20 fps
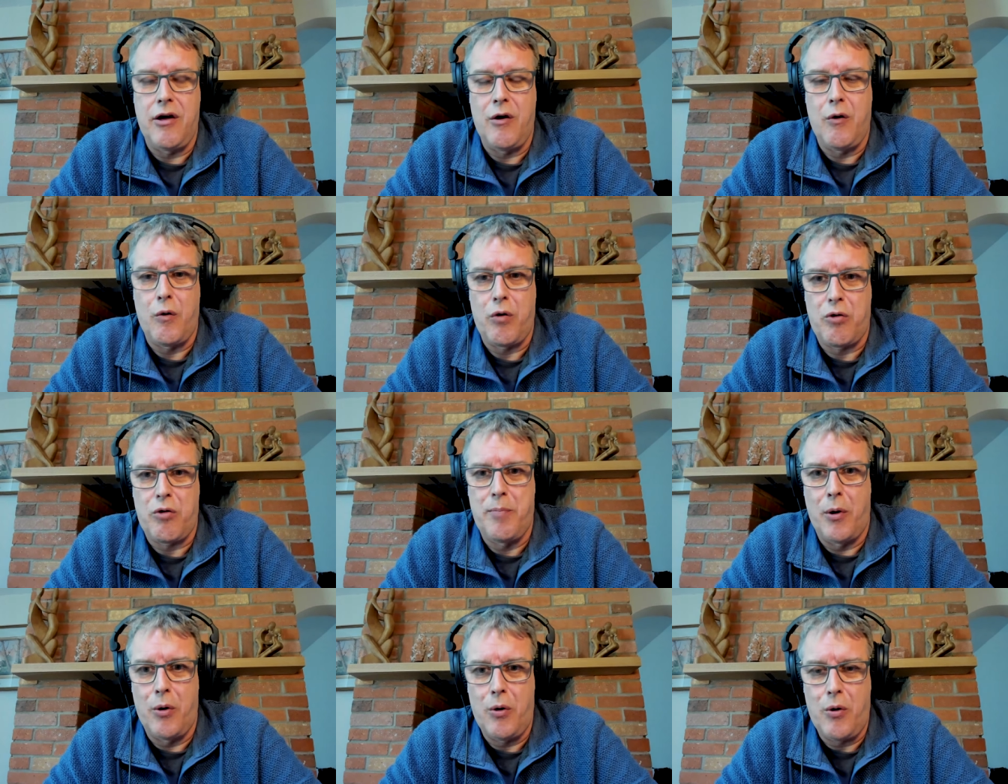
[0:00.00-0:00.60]
your
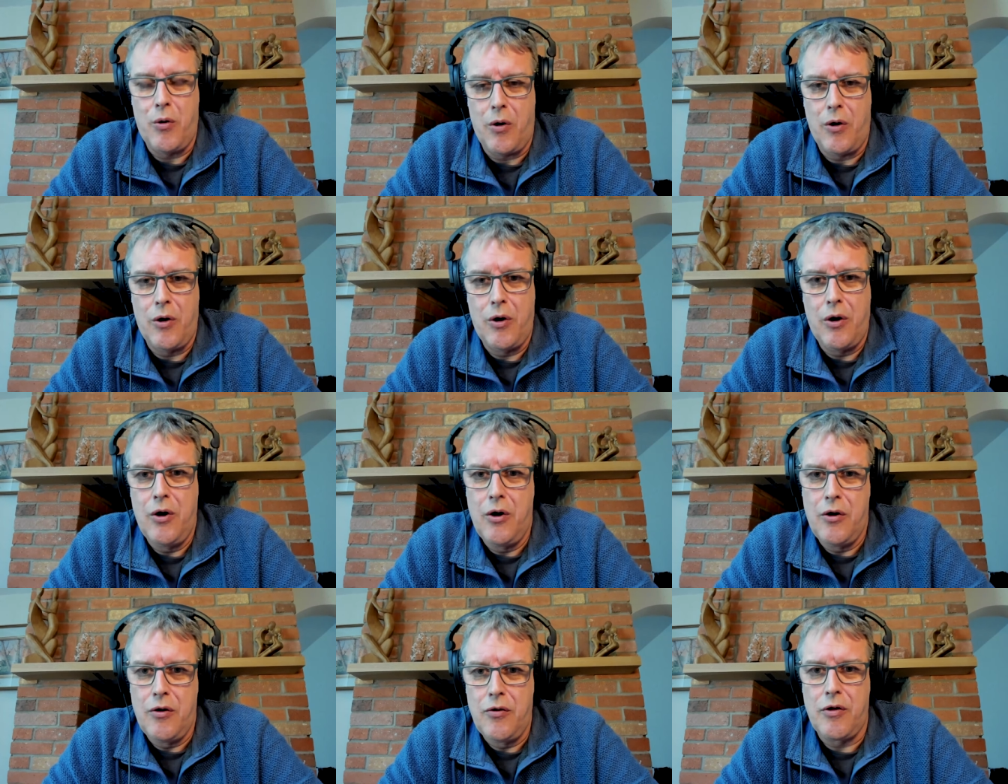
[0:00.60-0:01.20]
sport
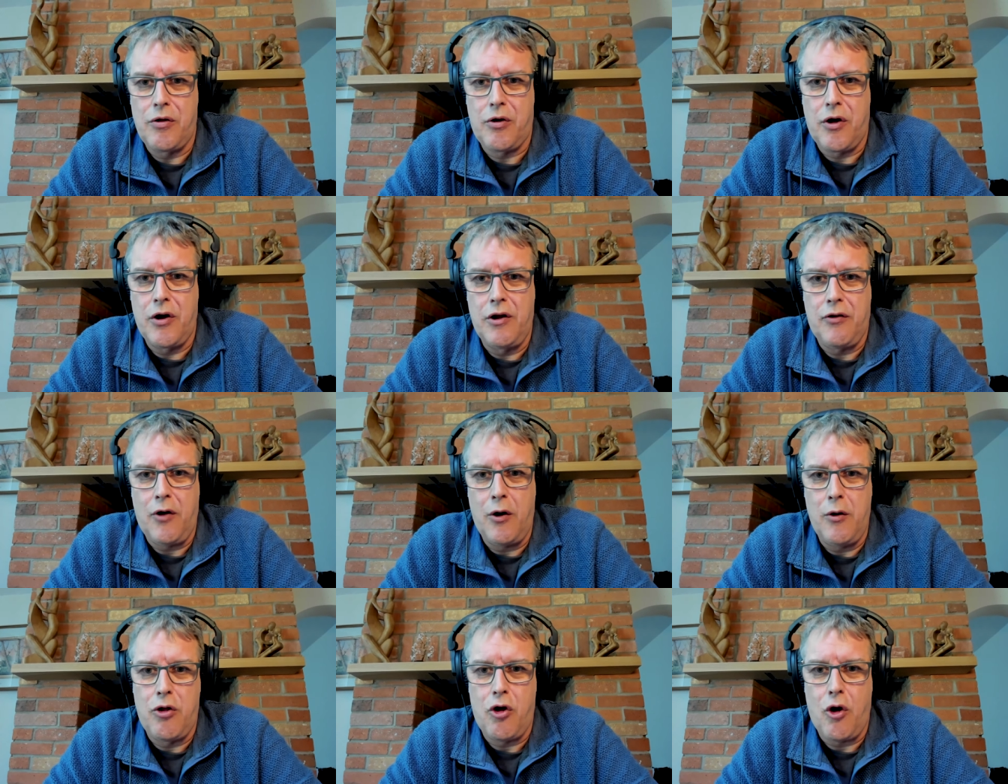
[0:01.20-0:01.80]
that's going
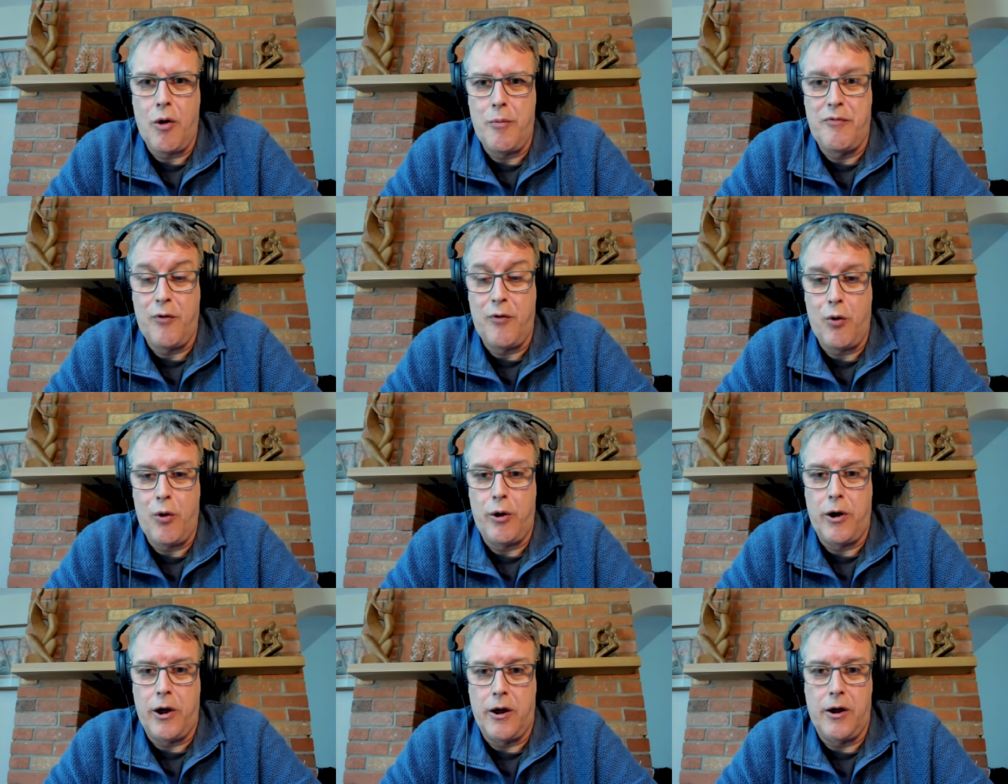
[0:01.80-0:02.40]
to do the job
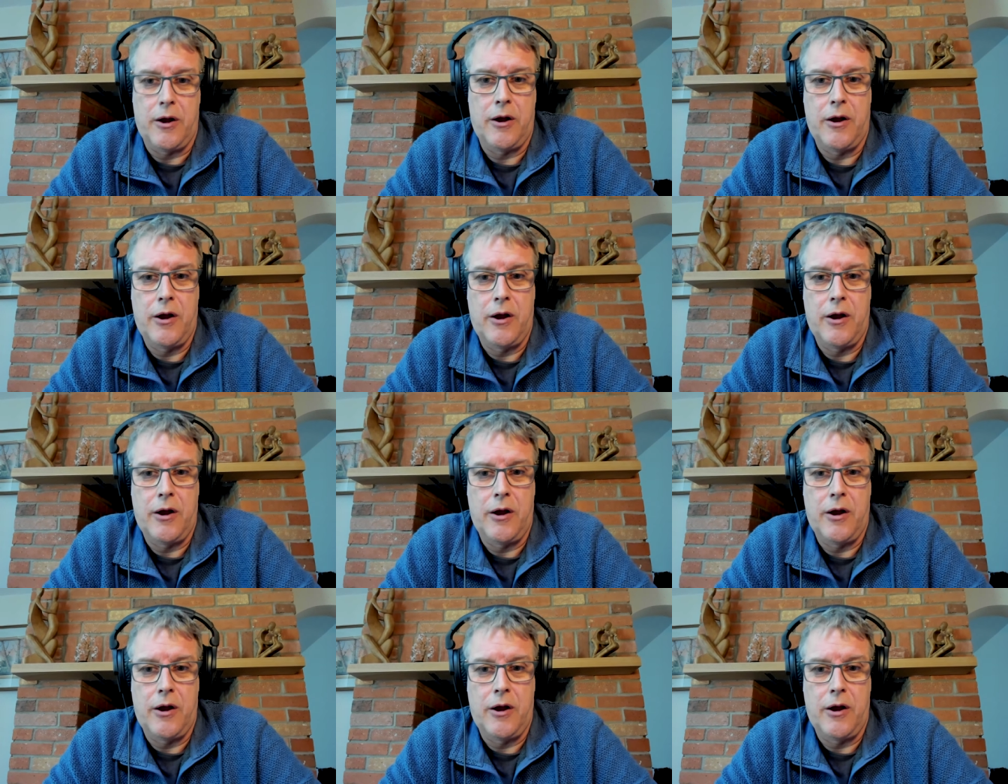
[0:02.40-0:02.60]
for you